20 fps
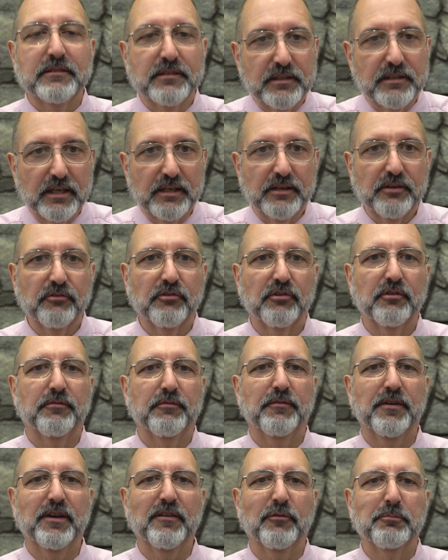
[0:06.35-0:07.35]
Today is the
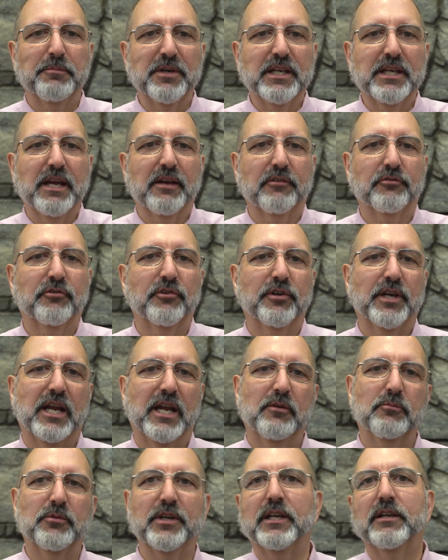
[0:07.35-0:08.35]
5th, but
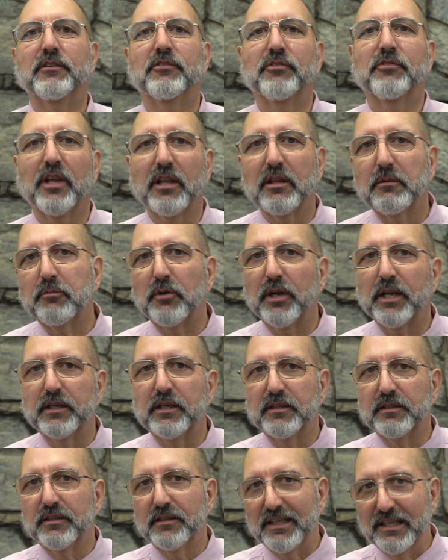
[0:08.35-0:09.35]
yesterday we
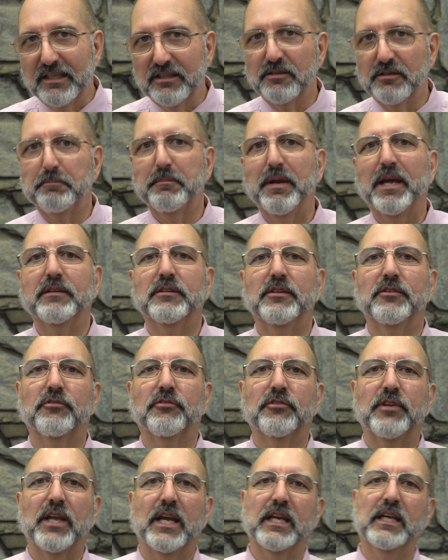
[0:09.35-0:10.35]
celebrated
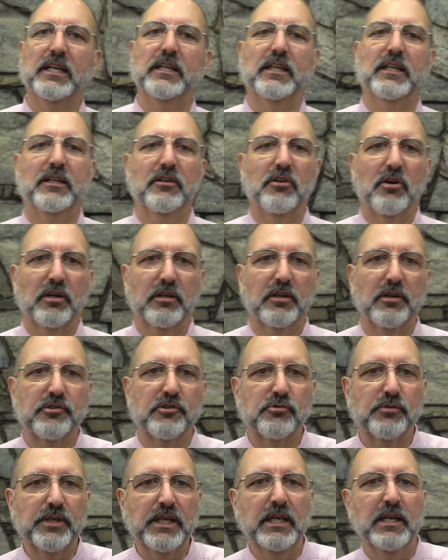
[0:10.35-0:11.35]
Independence Day in our
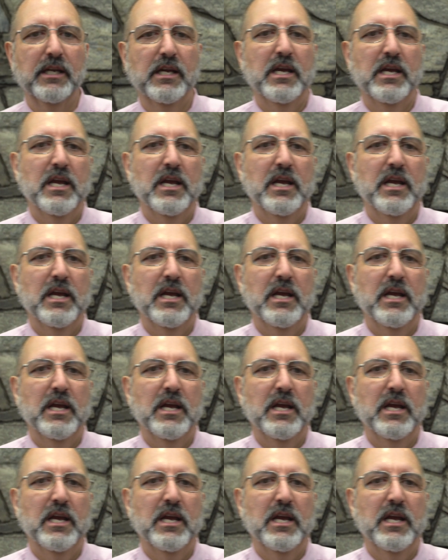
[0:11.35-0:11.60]
country.